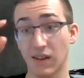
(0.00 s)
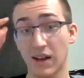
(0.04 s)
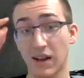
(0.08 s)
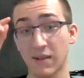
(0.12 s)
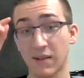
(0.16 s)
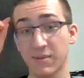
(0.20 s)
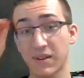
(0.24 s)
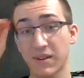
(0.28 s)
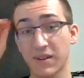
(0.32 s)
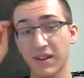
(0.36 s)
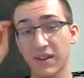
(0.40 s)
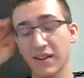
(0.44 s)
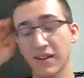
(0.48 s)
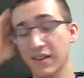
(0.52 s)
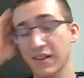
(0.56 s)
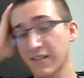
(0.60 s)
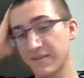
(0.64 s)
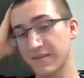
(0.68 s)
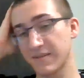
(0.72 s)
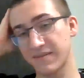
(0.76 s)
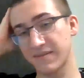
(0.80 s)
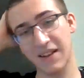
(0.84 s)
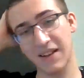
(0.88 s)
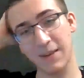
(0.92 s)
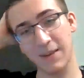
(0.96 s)

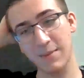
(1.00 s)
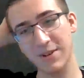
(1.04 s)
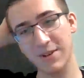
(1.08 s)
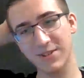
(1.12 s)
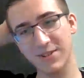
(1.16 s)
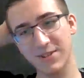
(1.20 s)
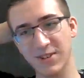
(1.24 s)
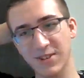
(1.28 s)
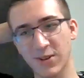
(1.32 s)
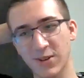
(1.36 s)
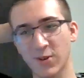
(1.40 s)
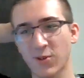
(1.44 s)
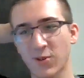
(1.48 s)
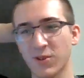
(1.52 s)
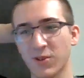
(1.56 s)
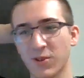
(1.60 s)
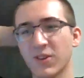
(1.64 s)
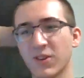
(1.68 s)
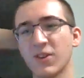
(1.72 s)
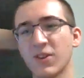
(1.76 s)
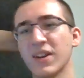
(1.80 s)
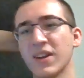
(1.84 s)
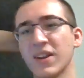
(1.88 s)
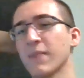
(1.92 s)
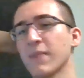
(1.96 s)
I mentioned it
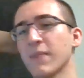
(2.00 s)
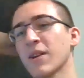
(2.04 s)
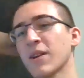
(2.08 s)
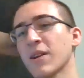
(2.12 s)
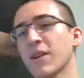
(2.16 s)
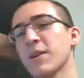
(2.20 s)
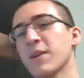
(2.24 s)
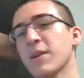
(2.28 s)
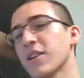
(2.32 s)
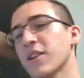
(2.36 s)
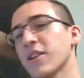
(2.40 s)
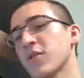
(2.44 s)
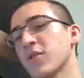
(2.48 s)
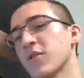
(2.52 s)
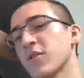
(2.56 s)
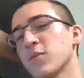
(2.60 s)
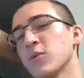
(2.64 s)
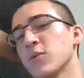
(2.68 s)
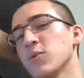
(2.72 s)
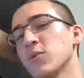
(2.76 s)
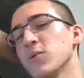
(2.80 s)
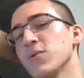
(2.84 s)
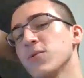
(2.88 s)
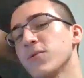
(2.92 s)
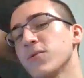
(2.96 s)
earlier. Yeah, I'm gonna make another
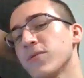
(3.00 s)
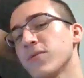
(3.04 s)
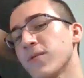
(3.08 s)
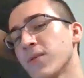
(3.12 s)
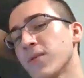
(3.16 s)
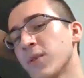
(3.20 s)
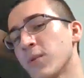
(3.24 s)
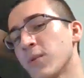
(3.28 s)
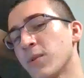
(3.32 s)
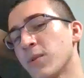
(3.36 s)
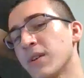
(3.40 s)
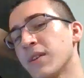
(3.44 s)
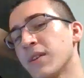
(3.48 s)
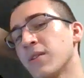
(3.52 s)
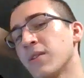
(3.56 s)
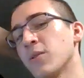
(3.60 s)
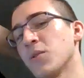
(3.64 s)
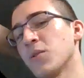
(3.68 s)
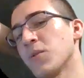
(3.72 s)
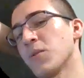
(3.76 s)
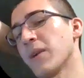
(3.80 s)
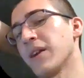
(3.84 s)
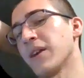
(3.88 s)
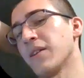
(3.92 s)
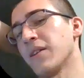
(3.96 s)
Rudolph, the Red
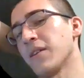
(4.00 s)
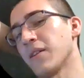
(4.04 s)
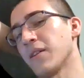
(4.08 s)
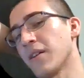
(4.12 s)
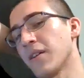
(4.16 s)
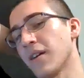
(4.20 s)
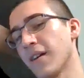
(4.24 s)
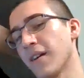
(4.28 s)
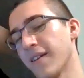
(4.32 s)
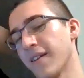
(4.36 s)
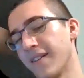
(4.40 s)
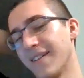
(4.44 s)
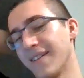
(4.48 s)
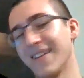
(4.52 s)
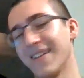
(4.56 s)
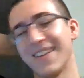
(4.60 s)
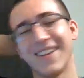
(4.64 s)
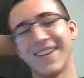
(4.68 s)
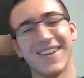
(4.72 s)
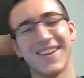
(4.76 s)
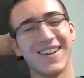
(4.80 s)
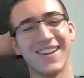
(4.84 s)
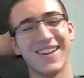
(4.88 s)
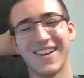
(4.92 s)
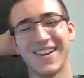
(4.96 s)
Node Reindeer.
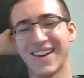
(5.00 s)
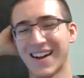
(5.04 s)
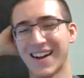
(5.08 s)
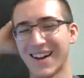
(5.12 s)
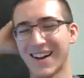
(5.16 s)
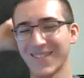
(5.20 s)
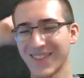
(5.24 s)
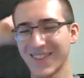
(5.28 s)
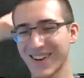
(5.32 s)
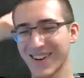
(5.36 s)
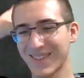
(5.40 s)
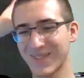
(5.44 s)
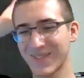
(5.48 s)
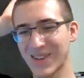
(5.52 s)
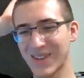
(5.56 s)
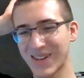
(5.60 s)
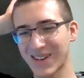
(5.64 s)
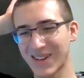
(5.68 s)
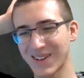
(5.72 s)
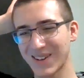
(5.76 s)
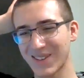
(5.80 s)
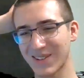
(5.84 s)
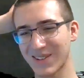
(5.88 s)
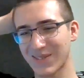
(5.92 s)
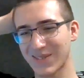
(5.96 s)
I'm gonna make
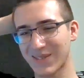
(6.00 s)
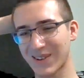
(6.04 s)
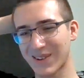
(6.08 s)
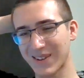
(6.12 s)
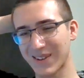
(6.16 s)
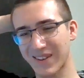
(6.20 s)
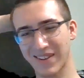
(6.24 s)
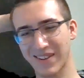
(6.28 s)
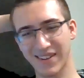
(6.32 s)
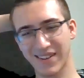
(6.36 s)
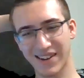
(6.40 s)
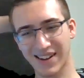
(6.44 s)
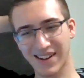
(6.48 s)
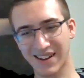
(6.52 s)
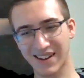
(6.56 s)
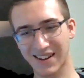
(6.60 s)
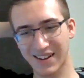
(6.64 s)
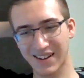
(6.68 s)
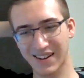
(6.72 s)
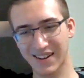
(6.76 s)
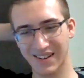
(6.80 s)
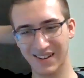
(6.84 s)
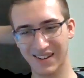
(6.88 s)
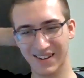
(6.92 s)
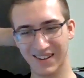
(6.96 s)
another one.
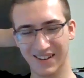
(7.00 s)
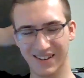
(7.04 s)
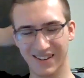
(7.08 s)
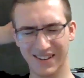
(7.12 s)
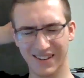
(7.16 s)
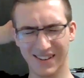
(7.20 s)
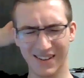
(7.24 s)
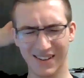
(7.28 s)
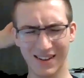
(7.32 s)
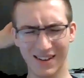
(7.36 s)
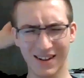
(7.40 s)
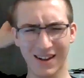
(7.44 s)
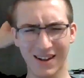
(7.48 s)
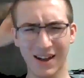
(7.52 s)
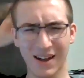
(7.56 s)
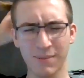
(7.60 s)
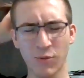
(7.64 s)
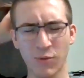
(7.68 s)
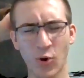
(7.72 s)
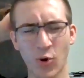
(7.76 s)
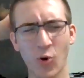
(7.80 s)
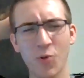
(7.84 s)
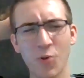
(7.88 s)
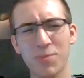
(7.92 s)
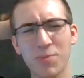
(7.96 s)
I'm
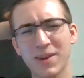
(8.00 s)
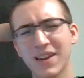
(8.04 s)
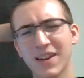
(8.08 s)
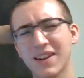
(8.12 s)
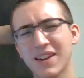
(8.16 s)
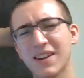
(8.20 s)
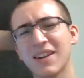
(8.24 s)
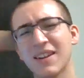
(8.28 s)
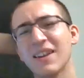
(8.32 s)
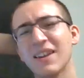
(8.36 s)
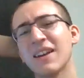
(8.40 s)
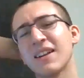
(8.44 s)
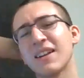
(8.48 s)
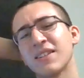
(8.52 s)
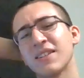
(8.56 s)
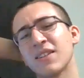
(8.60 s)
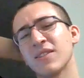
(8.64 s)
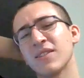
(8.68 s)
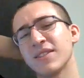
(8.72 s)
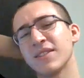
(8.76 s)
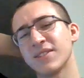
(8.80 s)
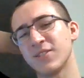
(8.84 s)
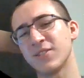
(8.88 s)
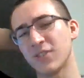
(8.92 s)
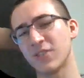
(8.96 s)
hoping I can get it
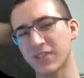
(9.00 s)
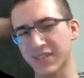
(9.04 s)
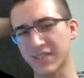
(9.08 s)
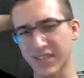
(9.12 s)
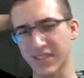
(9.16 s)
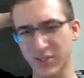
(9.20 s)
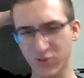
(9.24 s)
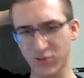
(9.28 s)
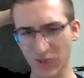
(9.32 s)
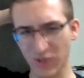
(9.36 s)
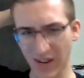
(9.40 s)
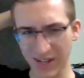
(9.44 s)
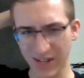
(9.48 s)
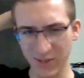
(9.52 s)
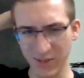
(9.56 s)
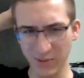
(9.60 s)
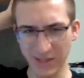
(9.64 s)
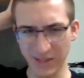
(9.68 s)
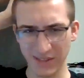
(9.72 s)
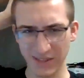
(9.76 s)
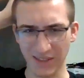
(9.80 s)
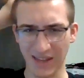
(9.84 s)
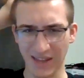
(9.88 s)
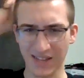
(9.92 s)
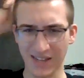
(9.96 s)
done this year because I tried
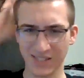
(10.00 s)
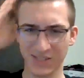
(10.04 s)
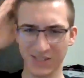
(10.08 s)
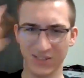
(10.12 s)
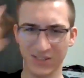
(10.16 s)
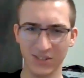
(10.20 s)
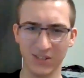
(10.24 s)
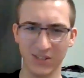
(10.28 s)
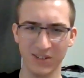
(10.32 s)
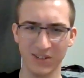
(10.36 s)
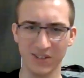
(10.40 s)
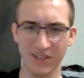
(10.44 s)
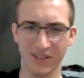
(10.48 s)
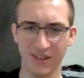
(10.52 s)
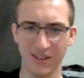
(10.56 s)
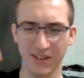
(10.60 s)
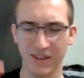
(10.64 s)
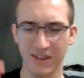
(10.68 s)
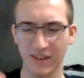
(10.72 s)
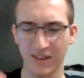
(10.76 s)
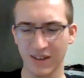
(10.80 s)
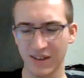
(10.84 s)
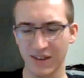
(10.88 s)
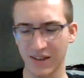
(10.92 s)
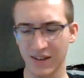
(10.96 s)
doing it last year,
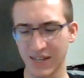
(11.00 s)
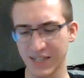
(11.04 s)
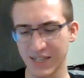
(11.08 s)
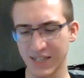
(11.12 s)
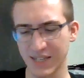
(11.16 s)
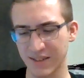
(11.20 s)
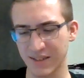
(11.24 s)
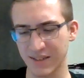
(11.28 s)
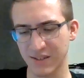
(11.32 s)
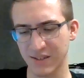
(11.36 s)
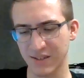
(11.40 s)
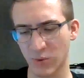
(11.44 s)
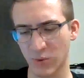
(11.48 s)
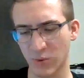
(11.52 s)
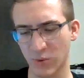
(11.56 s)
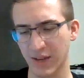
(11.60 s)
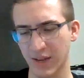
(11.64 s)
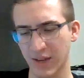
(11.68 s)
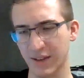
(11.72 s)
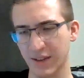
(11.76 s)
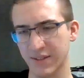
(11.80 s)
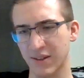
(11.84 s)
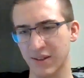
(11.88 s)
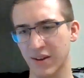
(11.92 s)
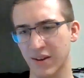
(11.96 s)
and it didn't quite
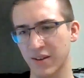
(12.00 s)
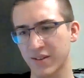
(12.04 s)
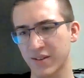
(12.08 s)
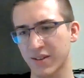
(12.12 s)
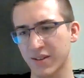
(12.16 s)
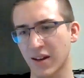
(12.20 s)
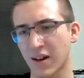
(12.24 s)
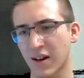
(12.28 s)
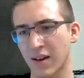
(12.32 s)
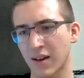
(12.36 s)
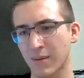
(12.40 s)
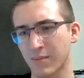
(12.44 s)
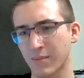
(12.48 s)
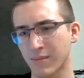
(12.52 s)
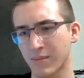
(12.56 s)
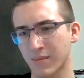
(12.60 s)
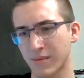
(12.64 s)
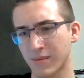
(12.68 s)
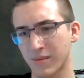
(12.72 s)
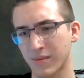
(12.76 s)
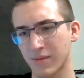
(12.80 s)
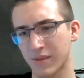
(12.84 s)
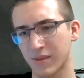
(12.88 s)
get done in time.